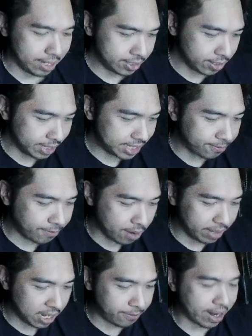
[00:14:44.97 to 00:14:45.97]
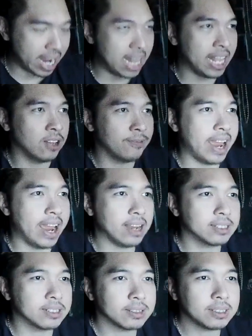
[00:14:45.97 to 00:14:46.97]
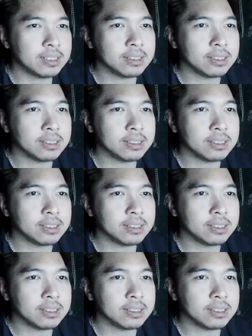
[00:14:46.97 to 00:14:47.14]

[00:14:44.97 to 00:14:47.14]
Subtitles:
So what's the formula for ln of x?